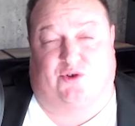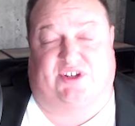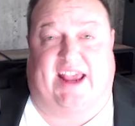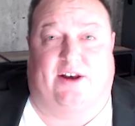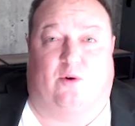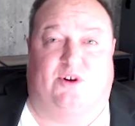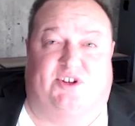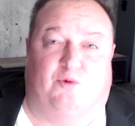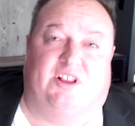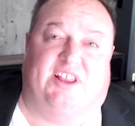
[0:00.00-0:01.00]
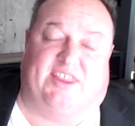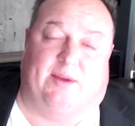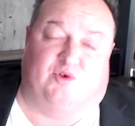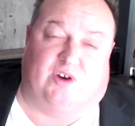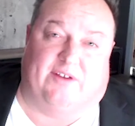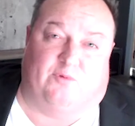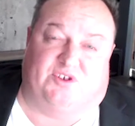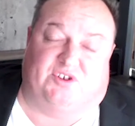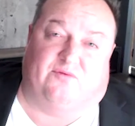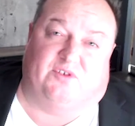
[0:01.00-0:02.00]
categories and really let them drive what
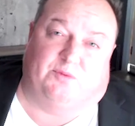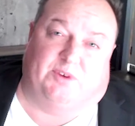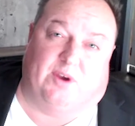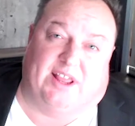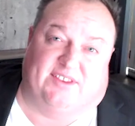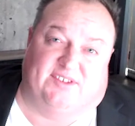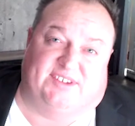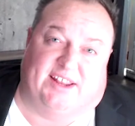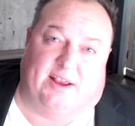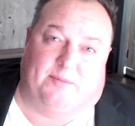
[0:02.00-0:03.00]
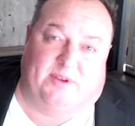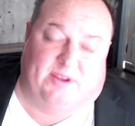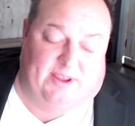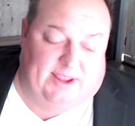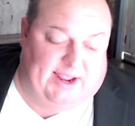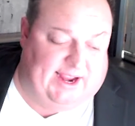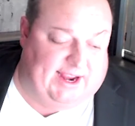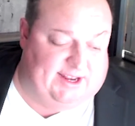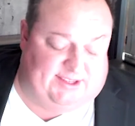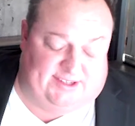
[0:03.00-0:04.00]
service we go ahead and set up.
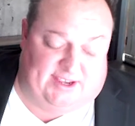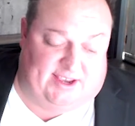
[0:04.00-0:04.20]
And it's